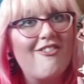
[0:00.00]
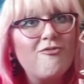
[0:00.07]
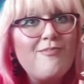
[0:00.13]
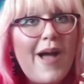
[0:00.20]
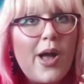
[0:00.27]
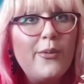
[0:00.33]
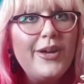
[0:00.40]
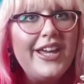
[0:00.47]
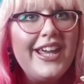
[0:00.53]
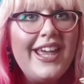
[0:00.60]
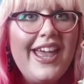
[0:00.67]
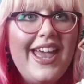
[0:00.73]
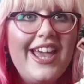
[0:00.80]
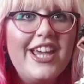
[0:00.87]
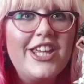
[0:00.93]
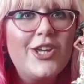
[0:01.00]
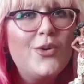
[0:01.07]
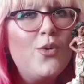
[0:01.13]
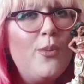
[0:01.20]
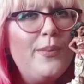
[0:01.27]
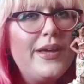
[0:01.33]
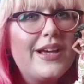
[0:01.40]
I have Maui
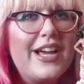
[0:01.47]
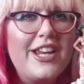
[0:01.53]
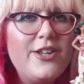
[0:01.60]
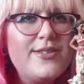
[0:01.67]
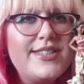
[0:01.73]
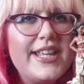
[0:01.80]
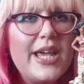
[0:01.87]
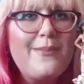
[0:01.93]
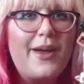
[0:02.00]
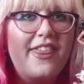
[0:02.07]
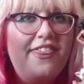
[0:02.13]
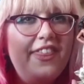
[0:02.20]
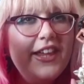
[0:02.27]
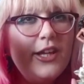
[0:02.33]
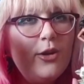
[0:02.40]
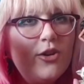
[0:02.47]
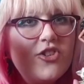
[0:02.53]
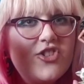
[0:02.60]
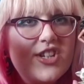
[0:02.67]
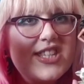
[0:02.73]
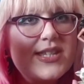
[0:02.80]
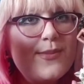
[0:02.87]
you won't be can you see him I think you
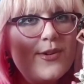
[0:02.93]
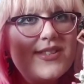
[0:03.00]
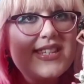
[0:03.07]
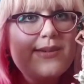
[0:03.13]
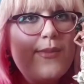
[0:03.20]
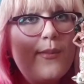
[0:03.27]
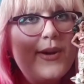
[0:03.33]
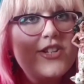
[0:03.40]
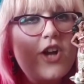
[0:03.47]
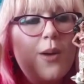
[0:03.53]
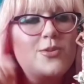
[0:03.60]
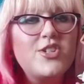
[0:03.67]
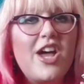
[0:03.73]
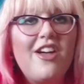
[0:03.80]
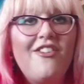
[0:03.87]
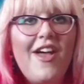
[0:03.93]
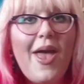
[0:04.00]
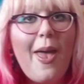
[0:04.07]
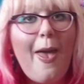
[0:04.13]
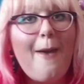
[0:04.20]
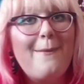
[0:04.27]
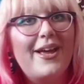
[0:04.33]
can just about see him on my top shelf
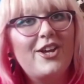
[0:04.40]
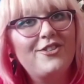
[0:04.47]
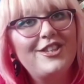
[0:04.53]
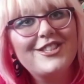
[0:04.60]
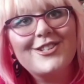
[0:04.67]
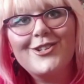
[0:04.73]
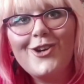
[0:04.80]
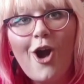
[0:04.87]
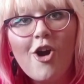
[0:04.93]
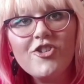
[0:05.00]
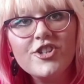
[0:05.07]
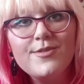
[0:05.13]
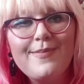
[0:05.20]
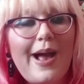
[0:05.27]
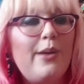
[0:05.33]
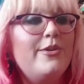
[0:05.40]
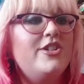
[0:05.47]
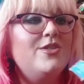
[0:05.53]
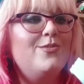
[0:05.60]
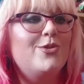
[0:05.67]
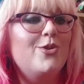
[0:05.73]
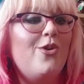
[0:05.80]
but I got this gorgeous
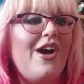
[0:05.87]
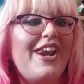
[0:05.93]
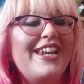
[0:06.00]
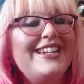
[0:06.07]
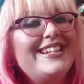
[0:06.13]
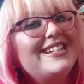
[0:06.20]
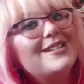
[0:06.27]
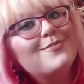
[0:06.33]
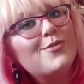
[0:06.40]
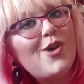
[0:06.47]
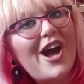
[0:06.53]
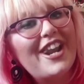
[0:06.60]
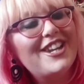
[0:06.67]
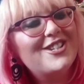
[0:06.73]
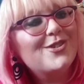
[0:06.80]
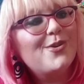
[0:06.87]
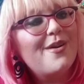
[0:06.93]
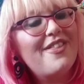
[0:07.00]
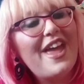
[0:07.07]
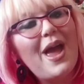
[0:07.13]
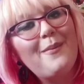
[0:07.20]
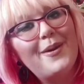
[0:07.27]
Maui Jim Shore and I needed Moana to
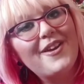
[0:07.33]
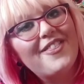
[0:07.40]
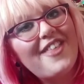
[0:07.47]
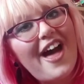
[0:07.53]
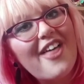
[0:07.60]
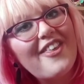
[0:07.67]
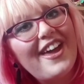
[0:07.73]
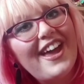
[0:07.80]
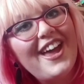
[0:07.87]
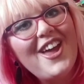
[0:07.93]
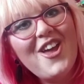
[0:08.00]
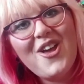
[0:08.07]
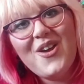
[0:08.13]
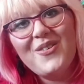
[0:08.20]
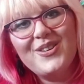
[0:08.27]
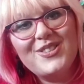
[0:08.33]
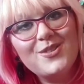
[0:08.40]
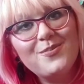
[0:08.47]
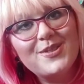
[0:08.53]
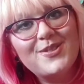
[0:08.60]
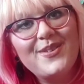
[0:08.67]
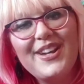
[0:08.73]
go there and my father was
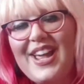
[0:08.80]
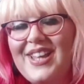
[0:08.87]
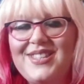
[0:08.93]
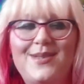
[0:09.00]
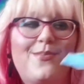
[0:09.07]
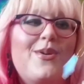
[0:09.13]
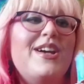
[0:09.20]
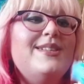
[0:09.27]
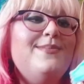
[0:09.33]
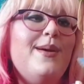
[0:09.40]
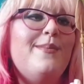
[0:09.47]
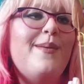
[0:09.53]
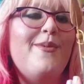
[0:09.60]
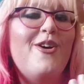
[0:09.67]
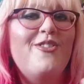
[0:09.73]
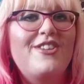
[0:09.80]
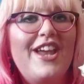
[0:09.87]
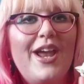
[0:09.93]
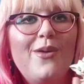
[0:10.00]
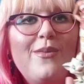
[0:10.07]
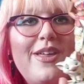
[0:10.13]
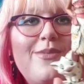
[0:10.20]
super sweet and surprised me on my
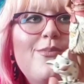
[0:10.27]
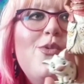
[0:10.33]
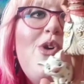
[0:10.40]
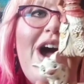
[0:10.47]
birthday with